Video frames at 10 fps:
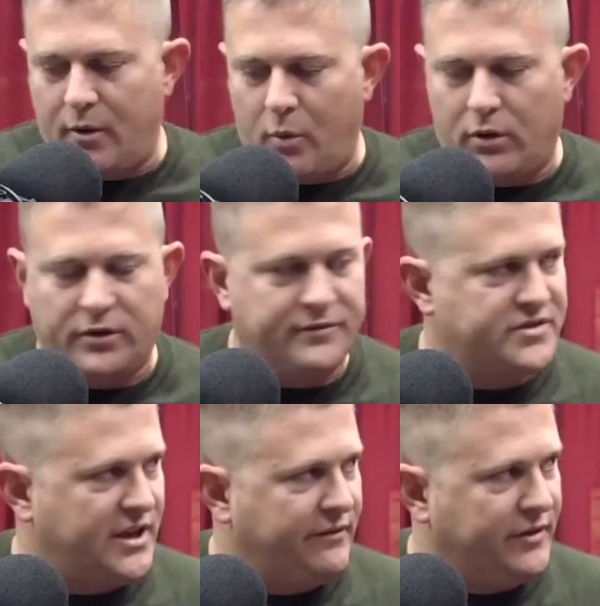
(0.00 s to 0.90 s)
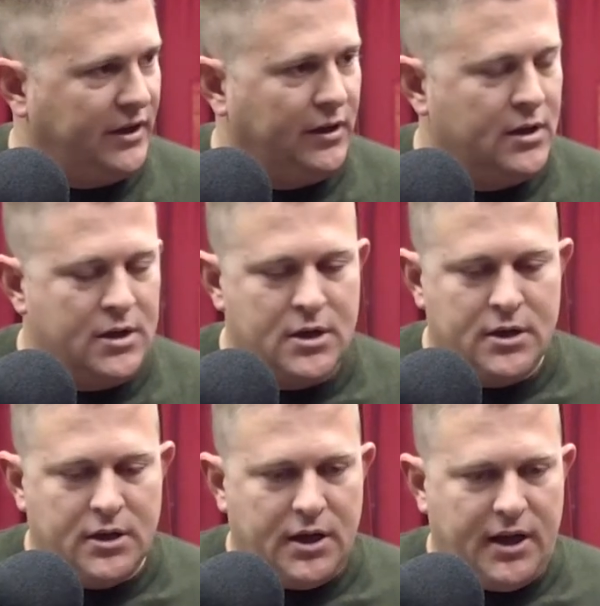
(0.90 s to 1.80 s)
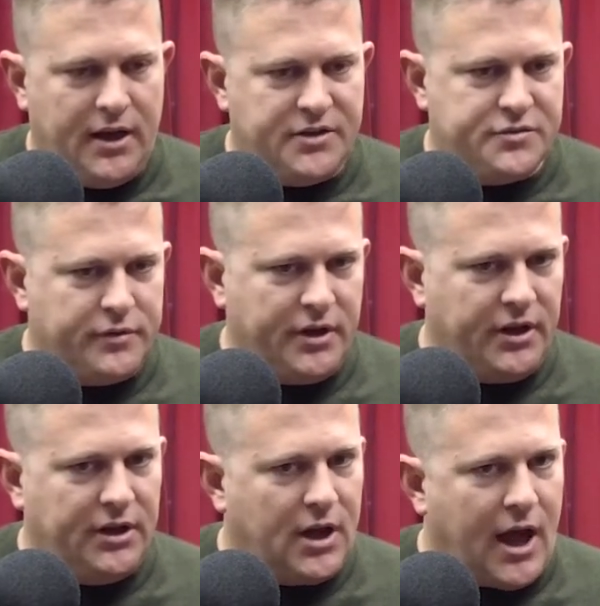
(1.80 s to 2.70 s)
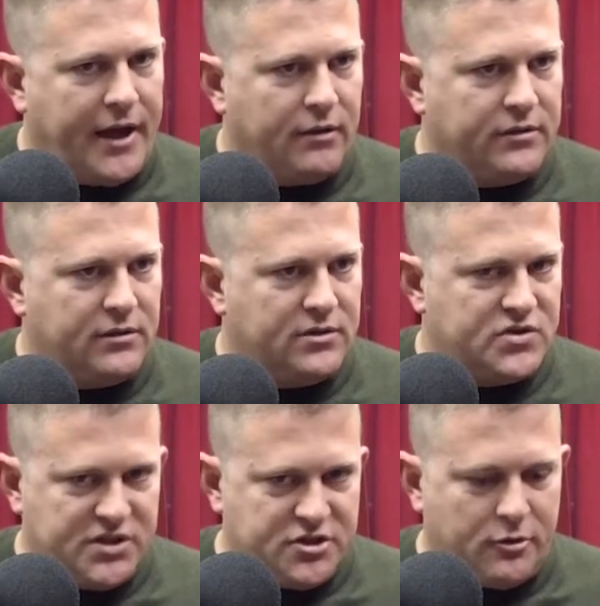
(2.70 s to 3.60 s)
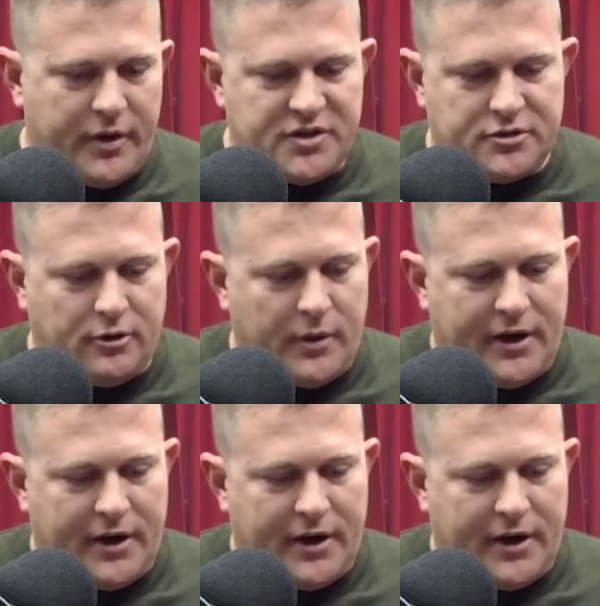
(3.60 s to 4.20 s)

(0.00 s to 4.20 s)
in a world of safety? And it's really, situational